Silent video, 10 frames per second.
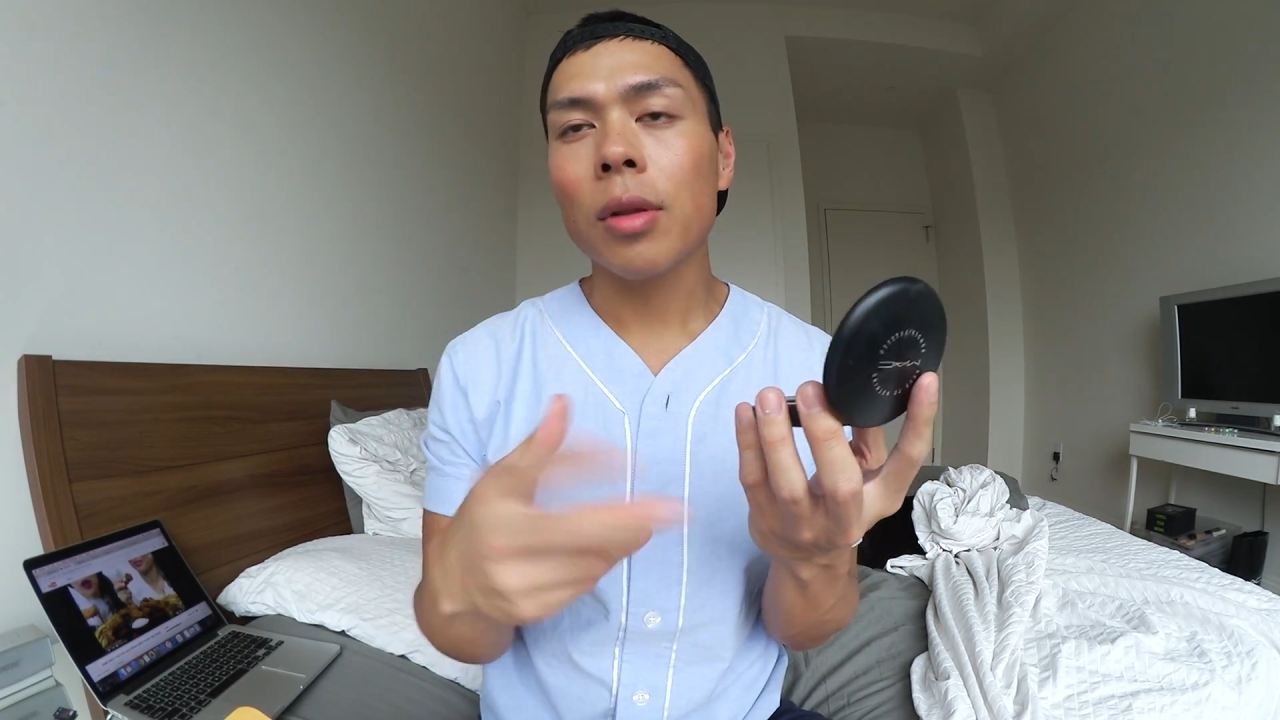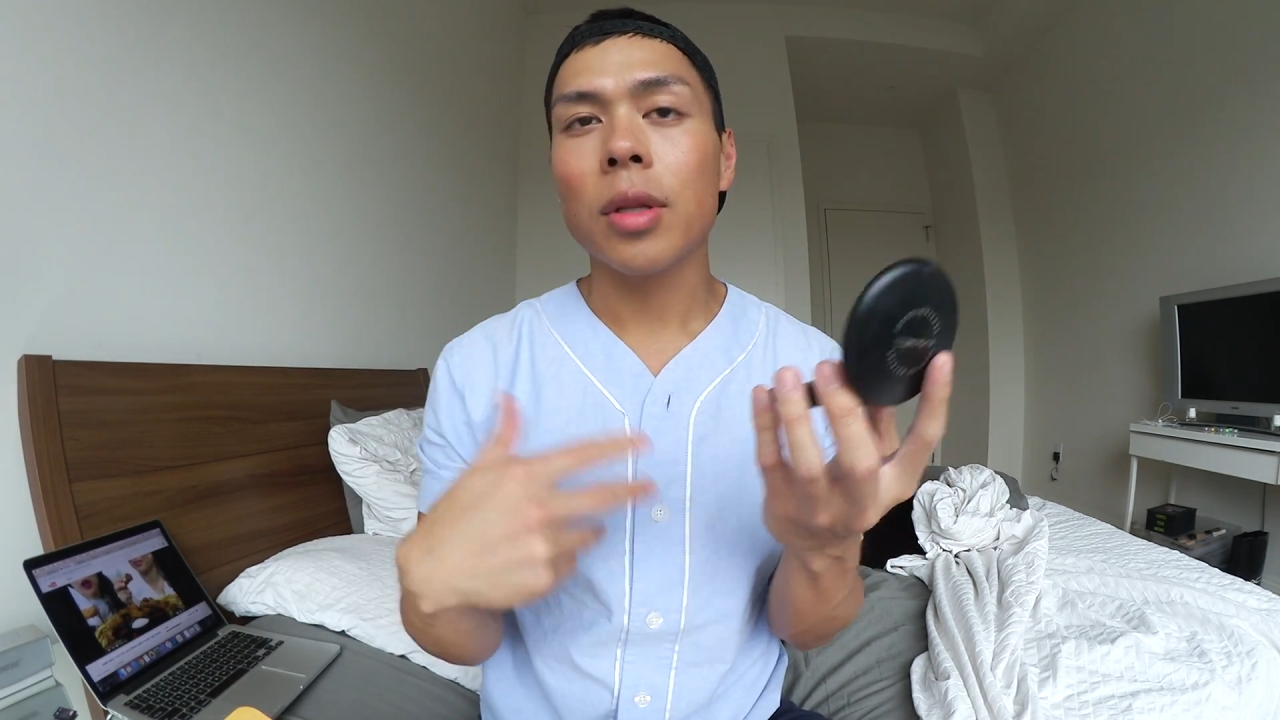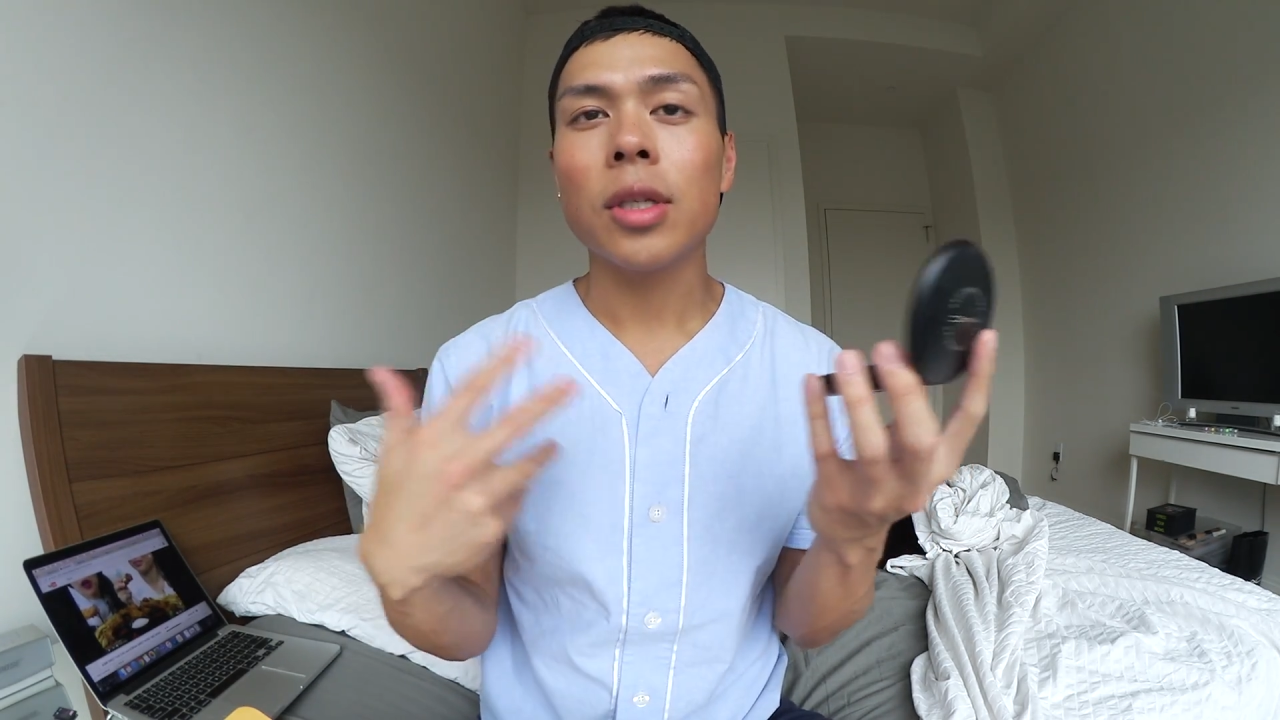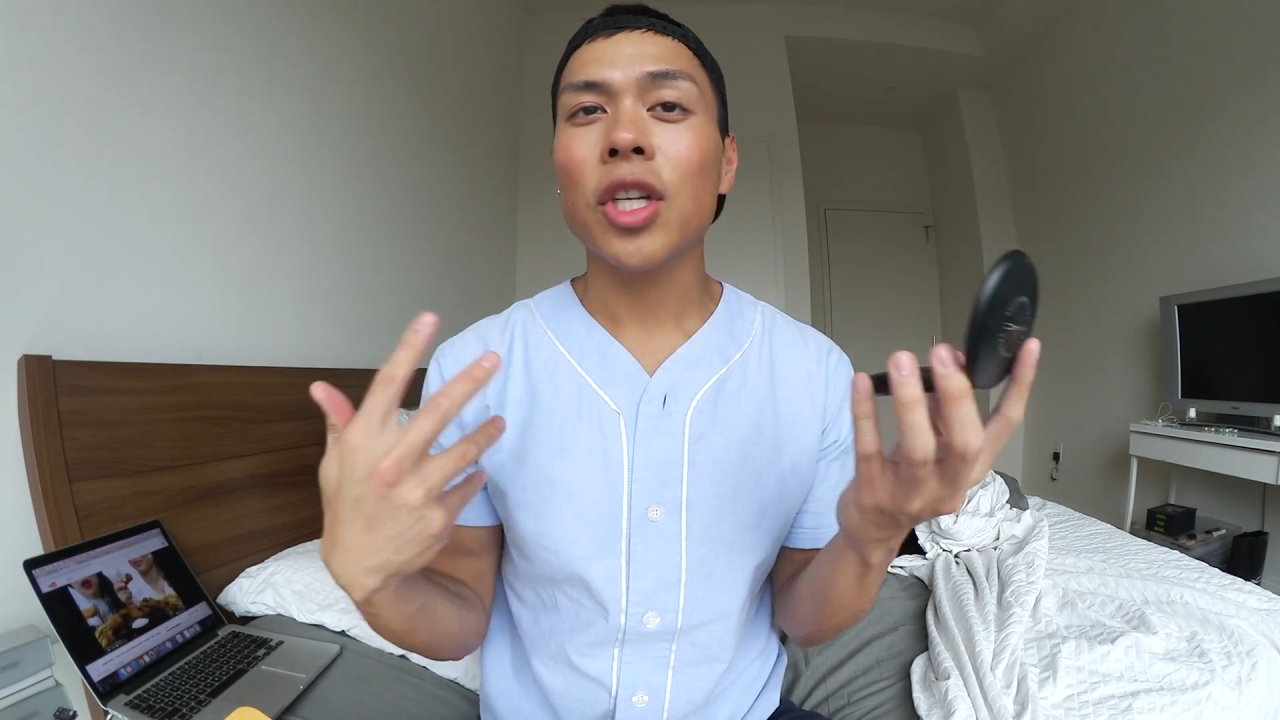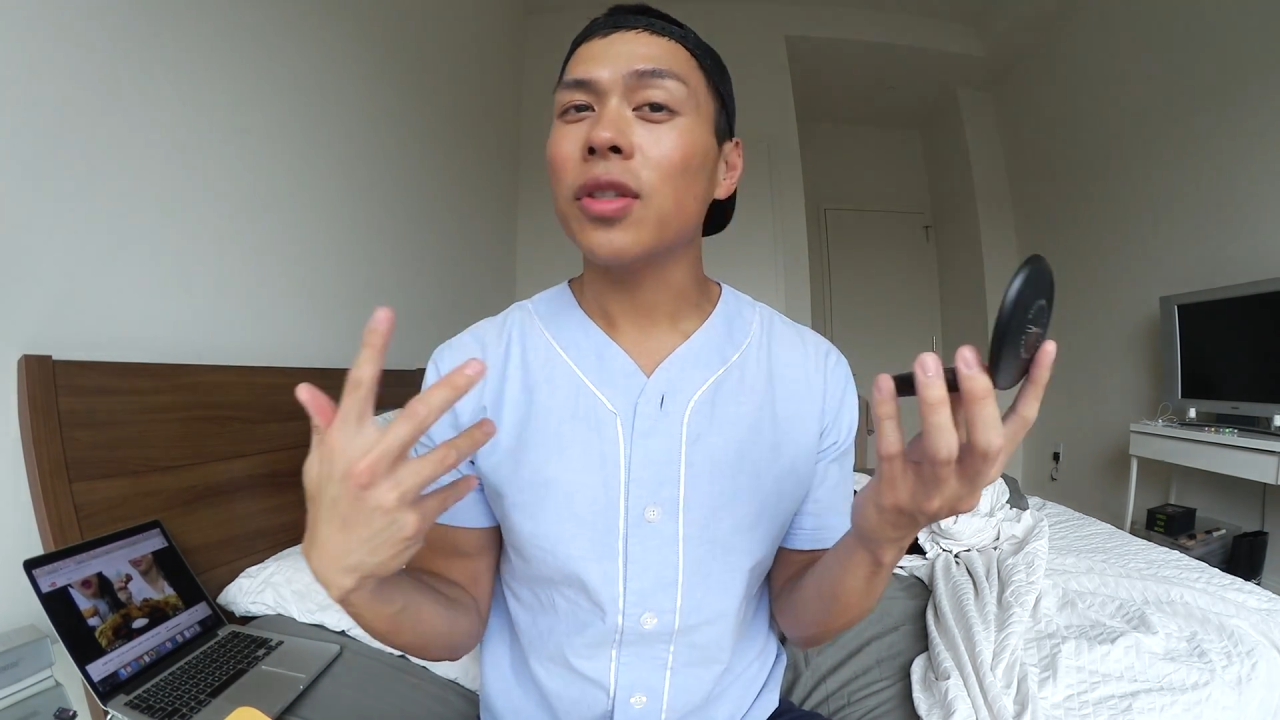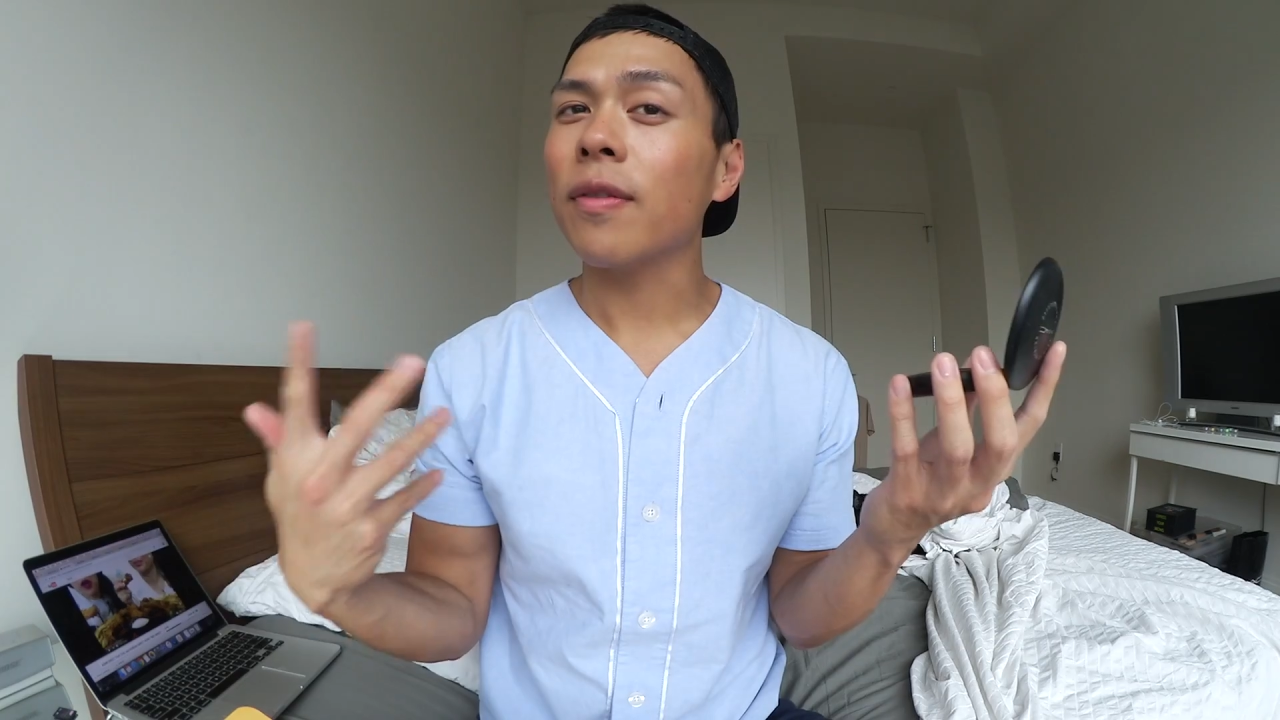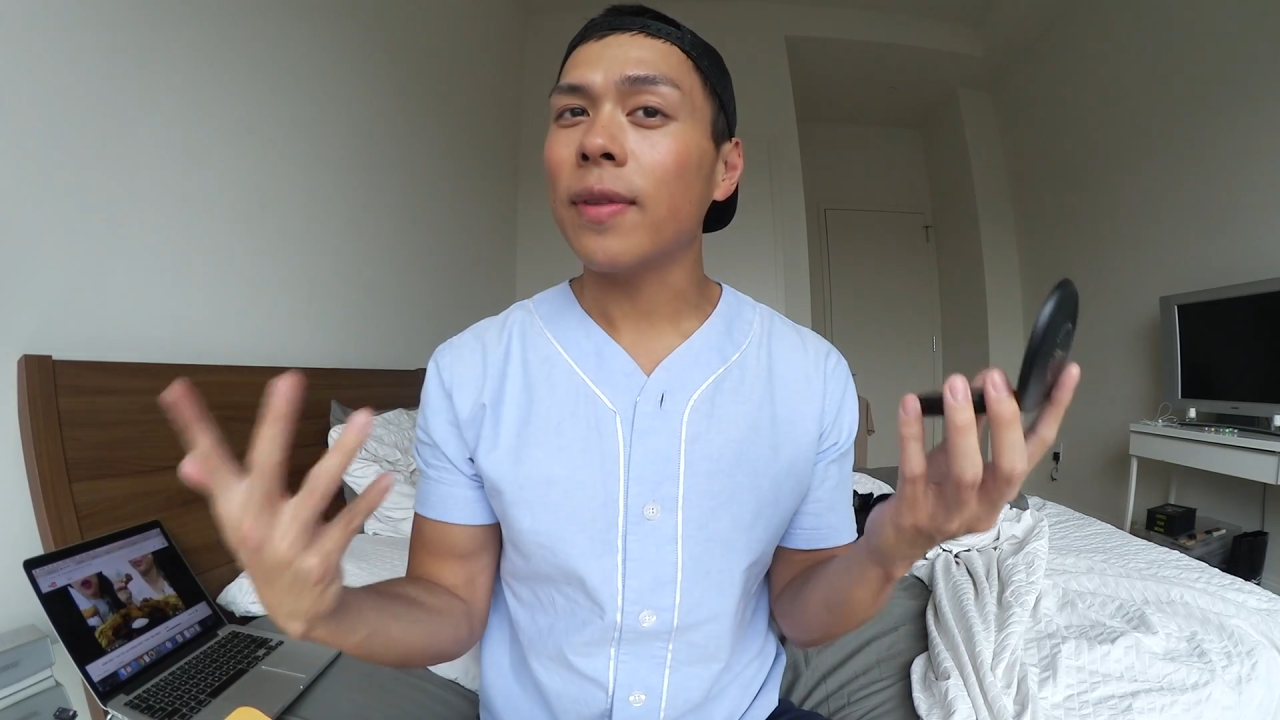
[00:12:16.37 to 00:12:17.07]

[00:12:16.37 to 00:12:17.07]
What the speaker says: although the shades are